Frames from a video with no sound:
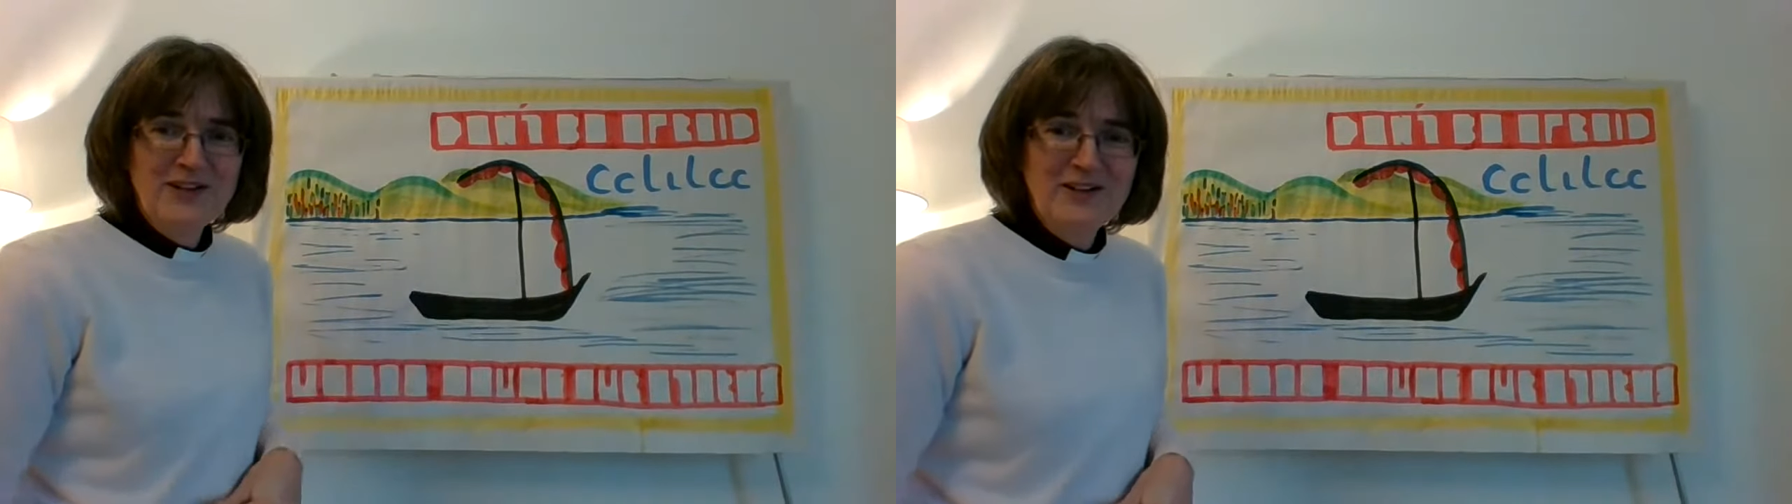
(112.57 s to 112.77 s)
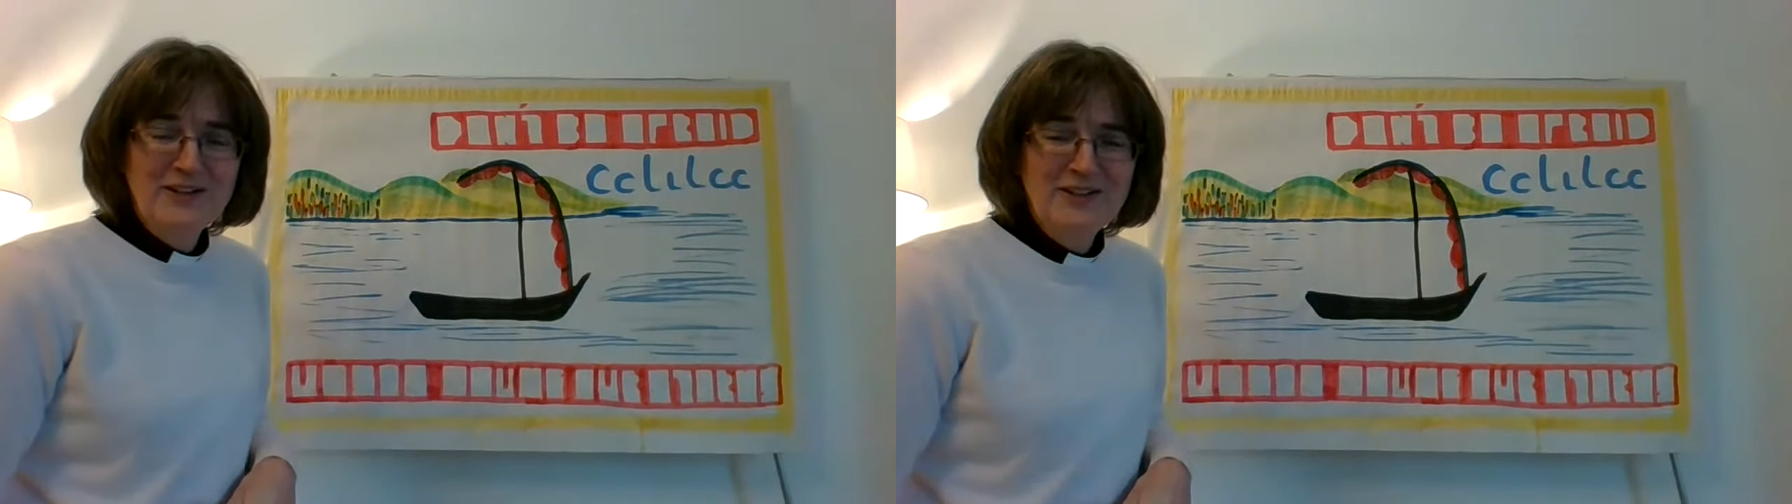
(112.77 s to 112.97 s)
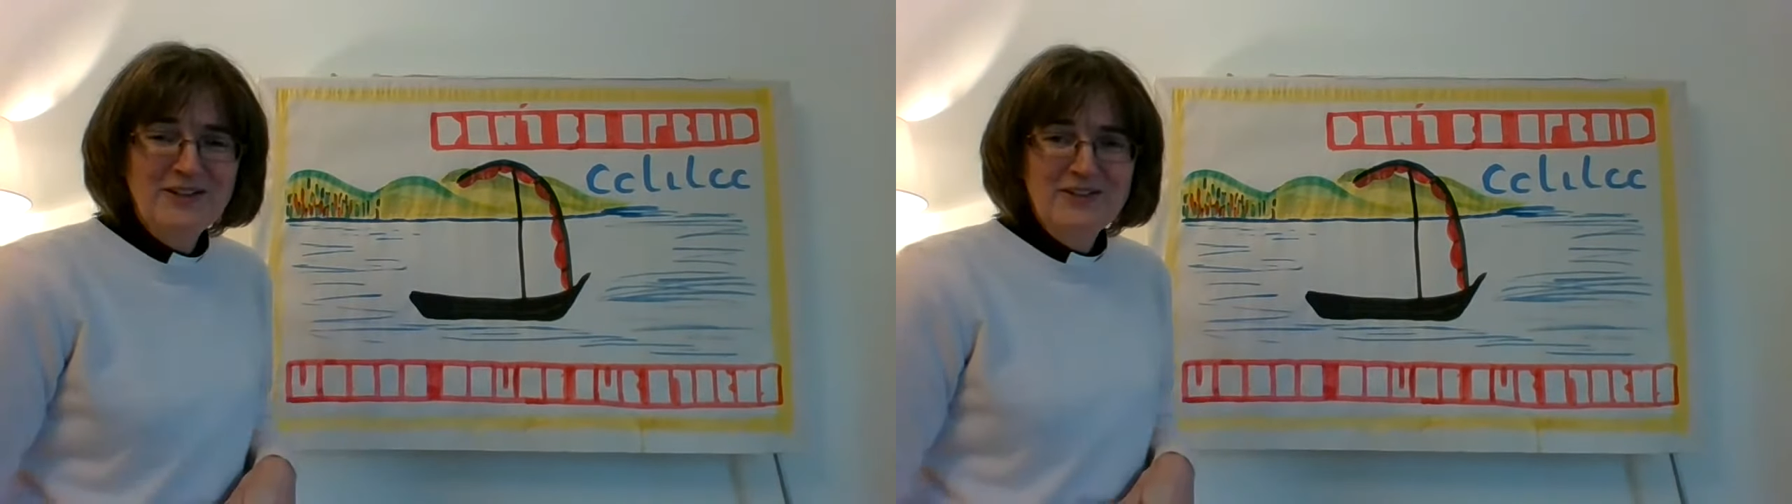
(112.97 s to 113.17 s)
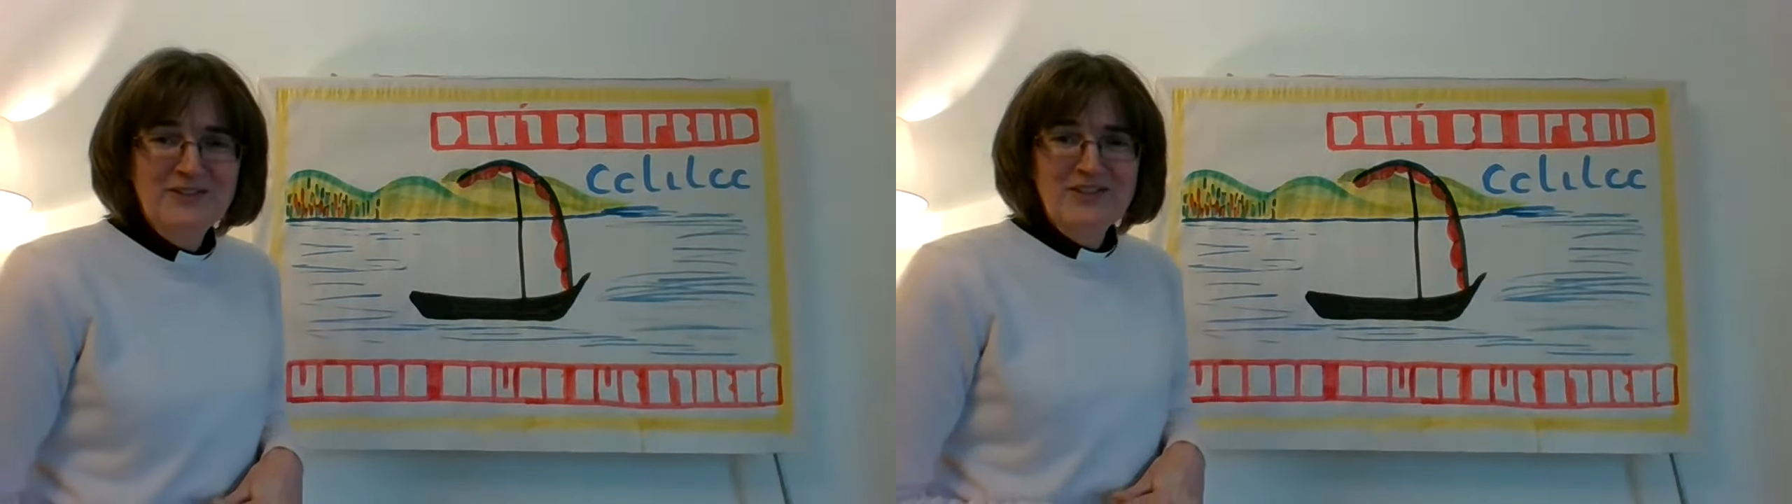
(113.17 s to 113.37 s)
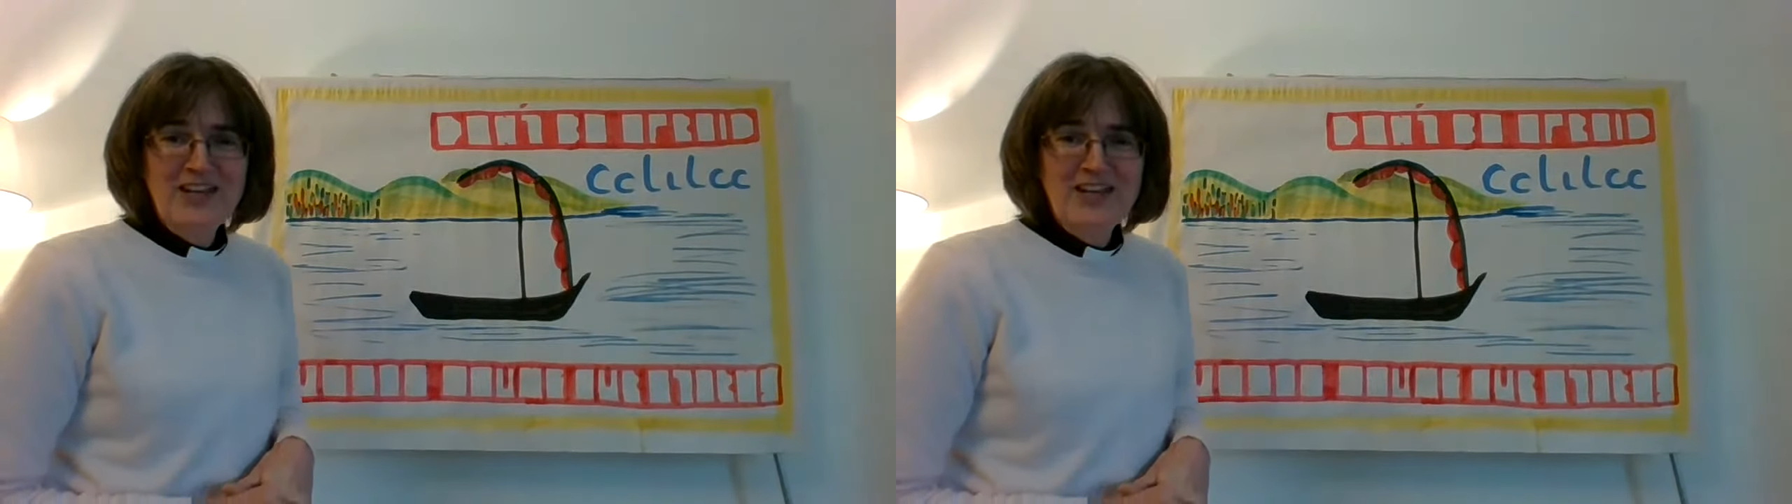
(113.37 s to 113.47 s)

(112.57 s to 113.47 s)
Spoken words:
the